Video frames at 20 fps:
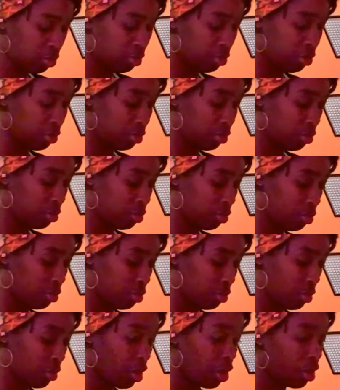
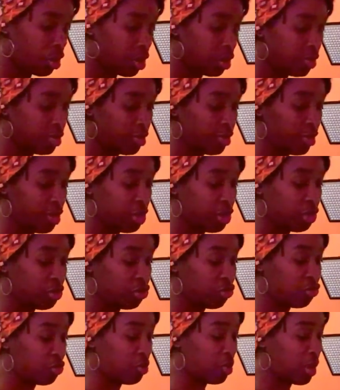Oh, this is
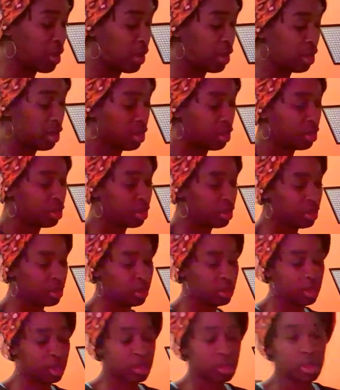extra white. Let's
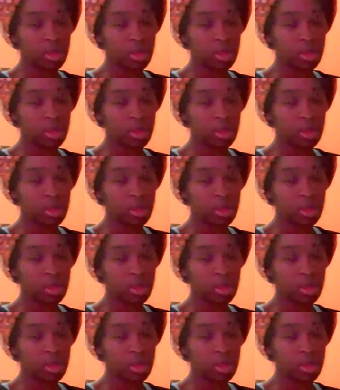see.